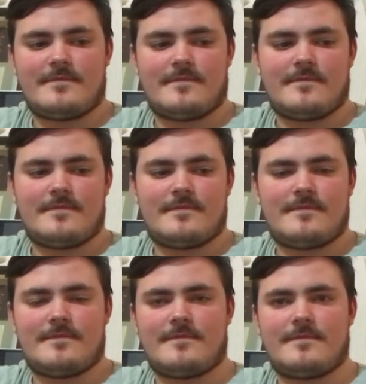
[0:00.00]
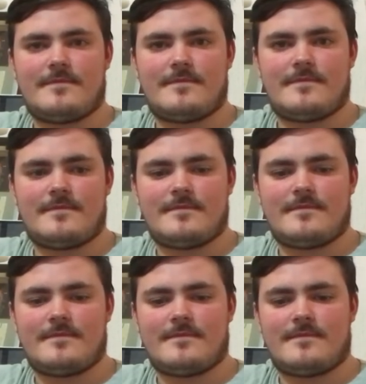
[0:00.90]

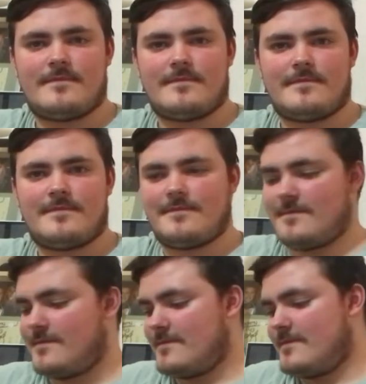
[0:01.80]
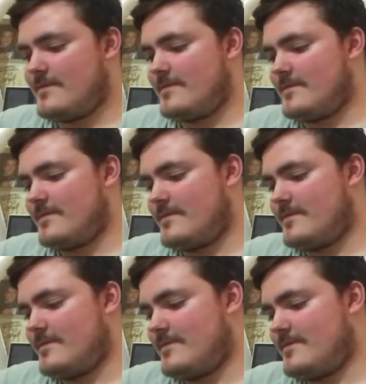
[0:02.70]

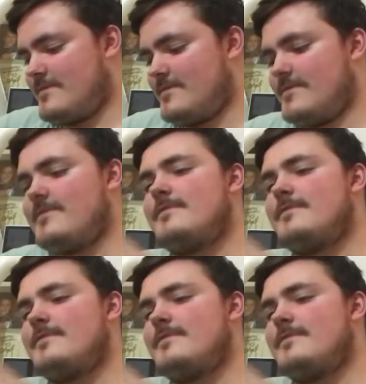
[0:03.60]
No words are spoken by the person on screen.